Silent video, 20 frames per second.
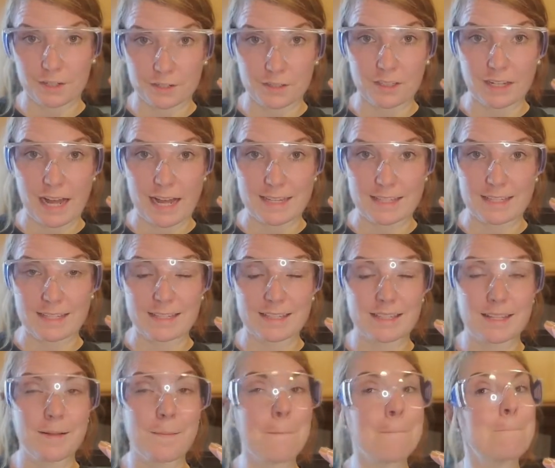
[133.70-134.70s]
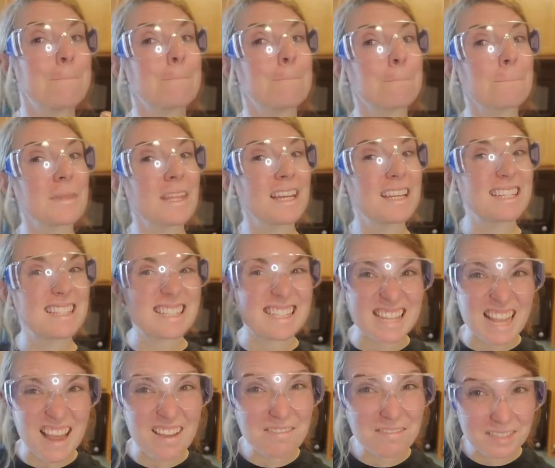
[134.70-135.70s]
glasses.
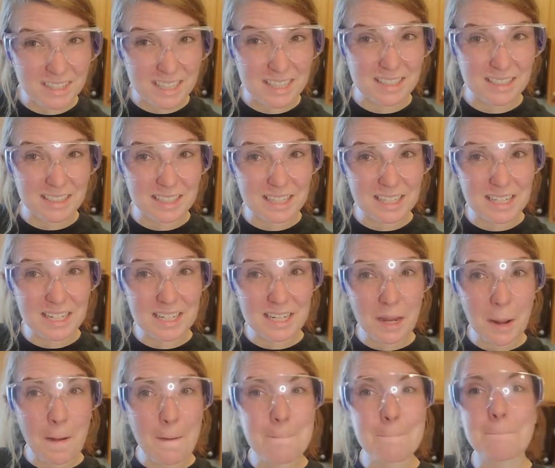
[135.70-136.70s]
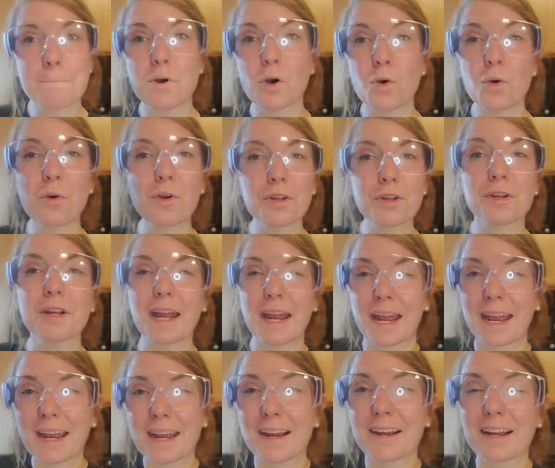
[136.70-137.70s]
Definitely pull your
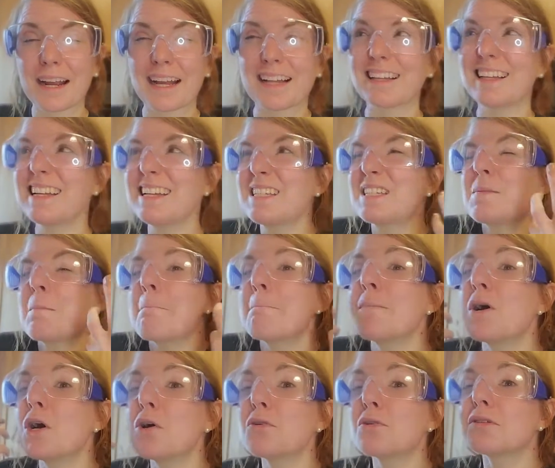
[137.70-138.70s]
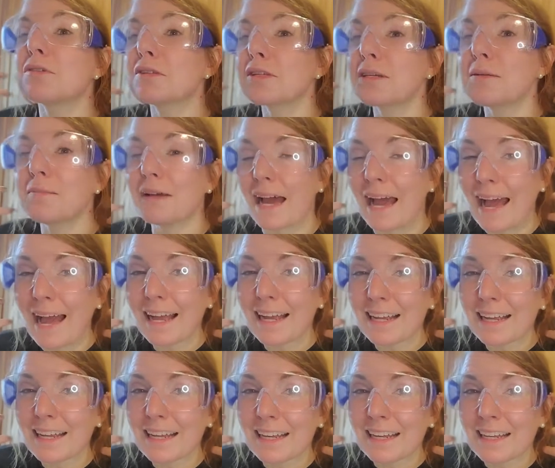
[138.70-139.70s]
hair at least mostly back,
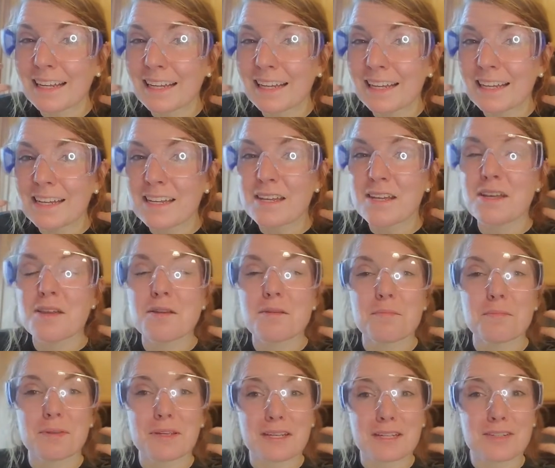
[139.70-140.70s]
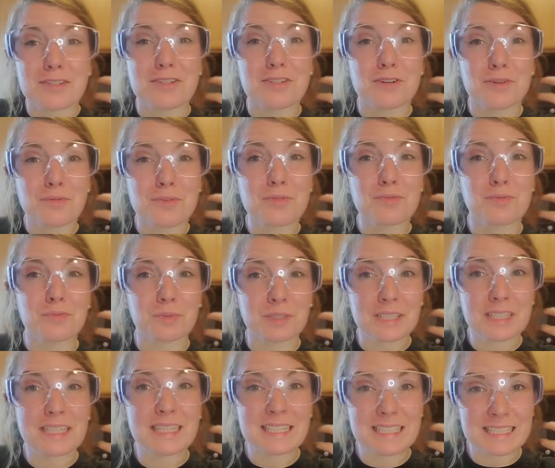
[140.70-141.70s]
because you know what's
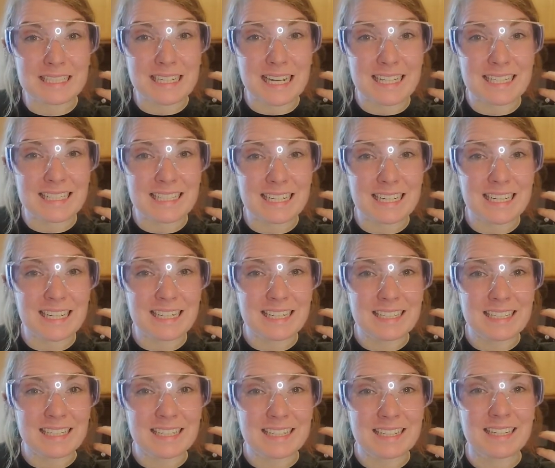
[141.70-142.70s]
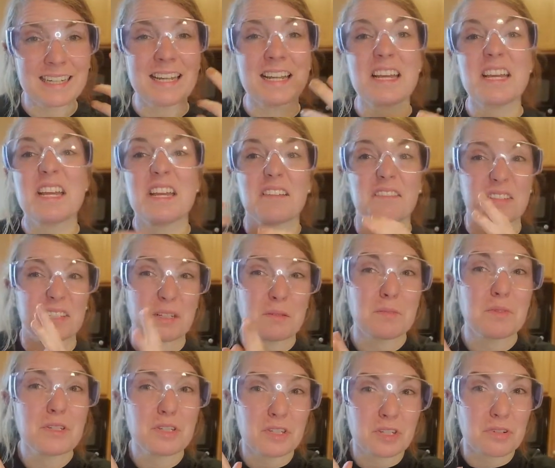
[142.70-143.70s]
really disgusting? If
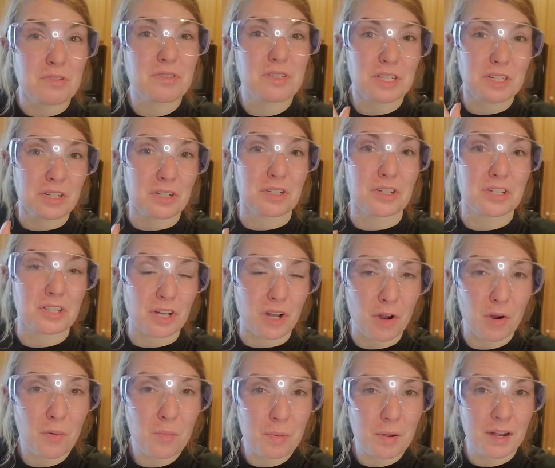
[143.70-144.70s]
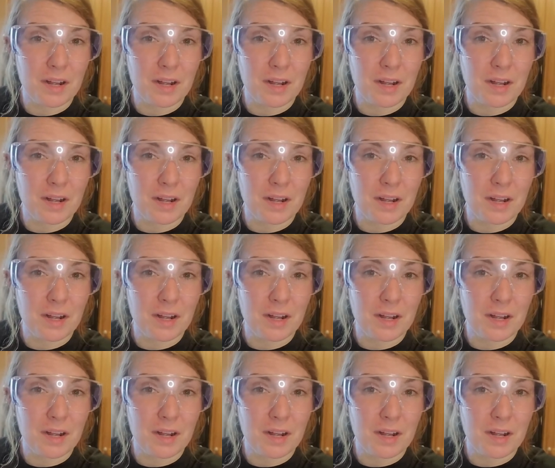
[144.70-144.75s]
someone's using your soap